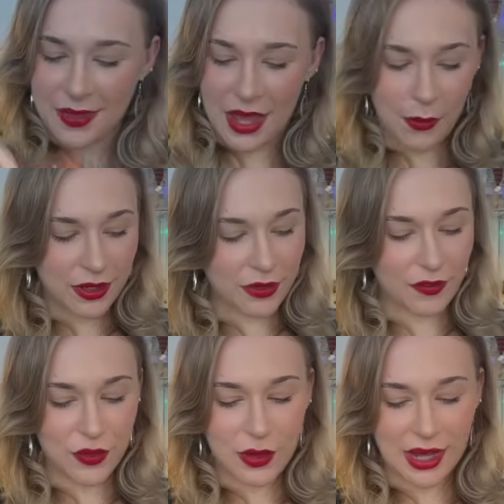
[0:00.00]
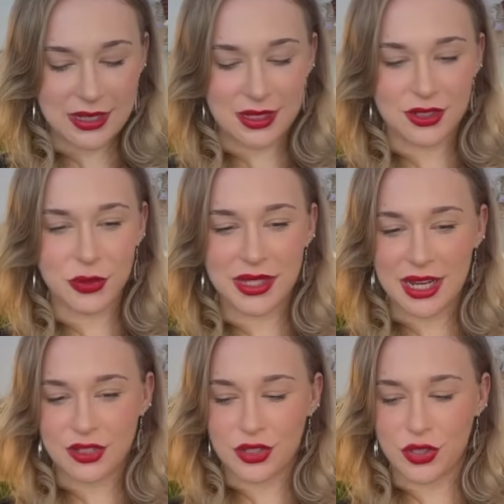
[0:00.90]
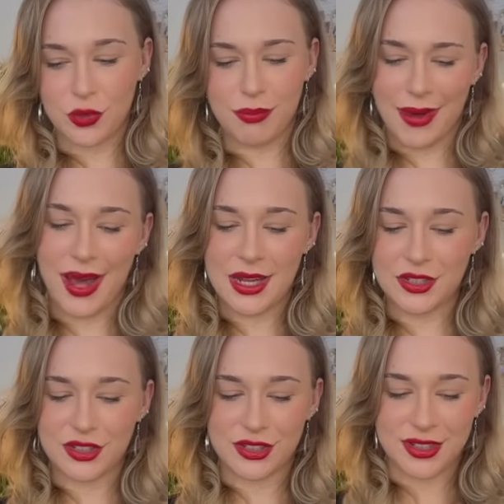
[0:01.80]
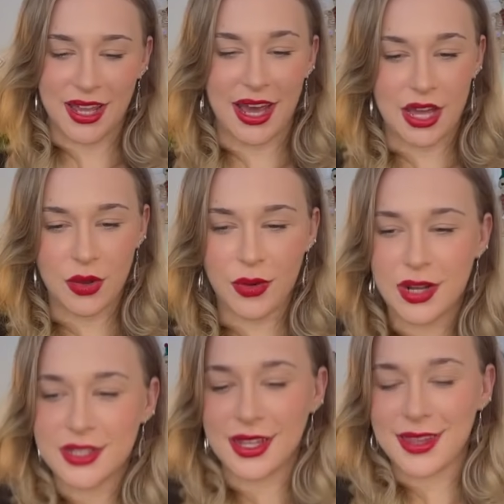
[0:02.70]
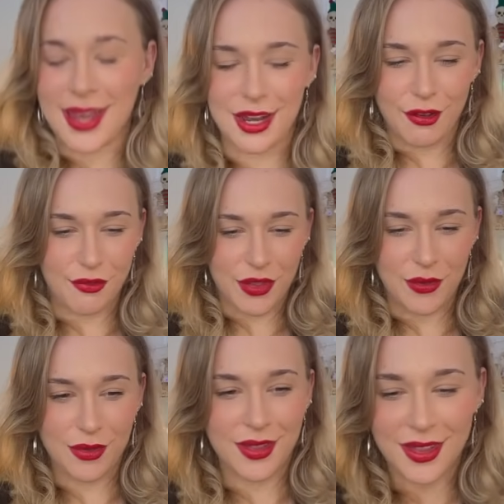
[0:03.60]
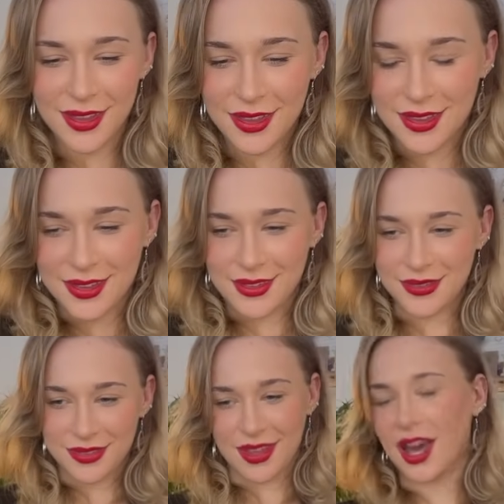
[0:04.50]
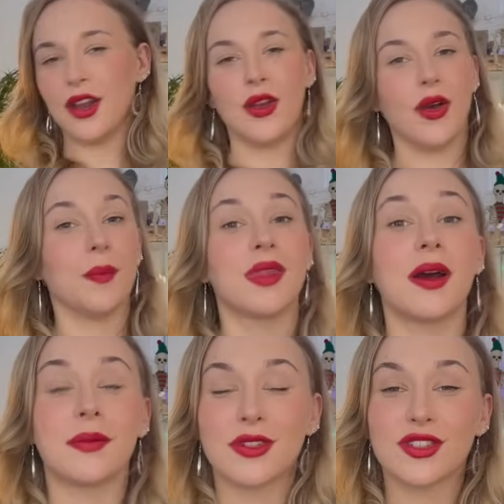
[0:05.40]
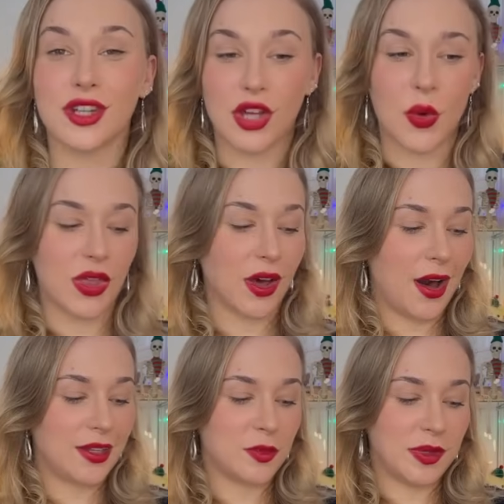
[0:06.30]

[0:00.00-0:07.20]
I wonder if you guys are doing that too much. Like, I don't want to say that any of you... I don't know. I'm just going to go with the cards.